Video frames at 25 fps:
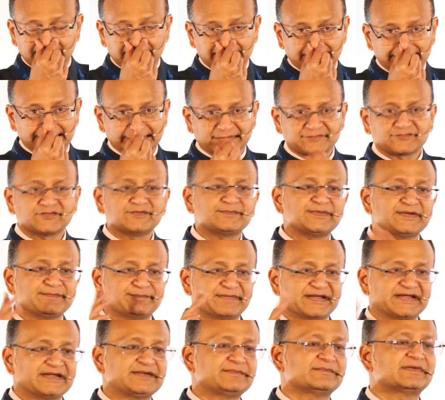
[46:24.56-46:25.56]
There will be
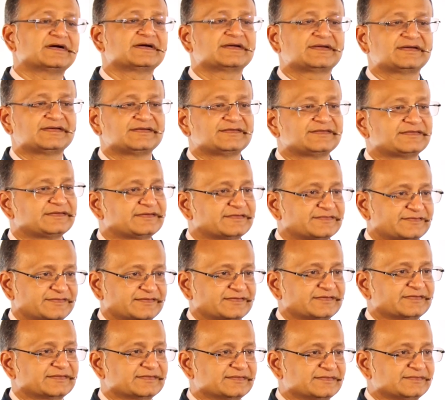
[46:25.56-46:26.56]
many monkeys in a
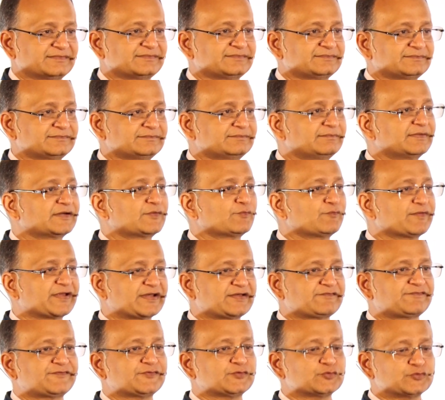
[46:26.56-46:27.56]
jungle, but very
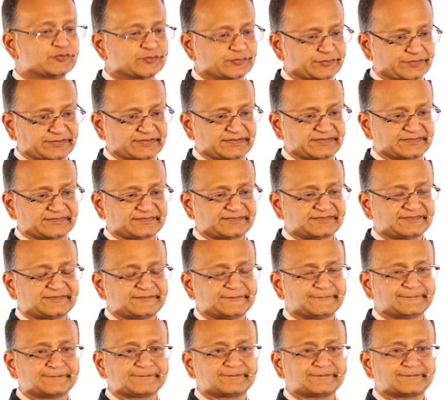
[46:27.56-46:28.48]
few gorillas.